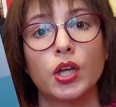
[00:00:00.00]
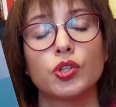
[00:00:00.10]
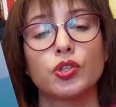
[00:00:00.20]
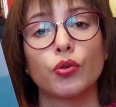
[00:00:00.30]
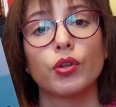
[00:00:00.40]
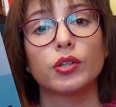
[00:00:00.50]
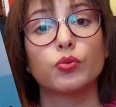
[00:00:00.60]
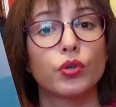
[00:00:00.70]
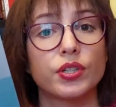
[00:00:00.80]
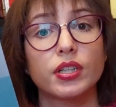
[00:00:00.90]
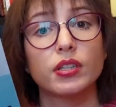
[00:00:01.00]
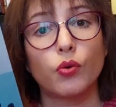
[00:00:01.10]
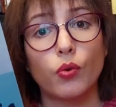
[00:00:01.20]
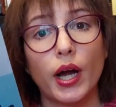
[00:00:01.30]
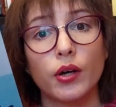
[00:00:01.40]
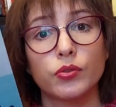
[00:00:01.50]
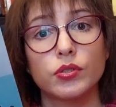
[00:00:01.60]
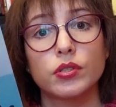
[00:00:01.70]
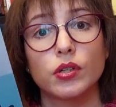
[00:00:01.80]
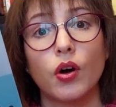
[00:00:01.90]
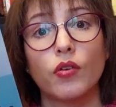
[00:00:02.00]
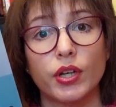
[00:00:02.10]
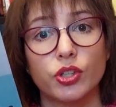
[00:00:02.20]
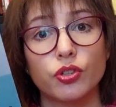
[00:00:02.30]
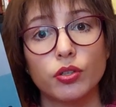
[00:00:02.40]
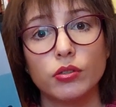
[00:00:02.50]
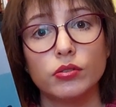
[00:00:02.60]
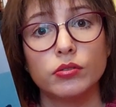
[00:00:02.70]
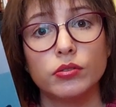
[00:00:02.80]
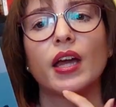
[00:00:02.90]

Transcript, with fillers: so that was in the route of Angelo.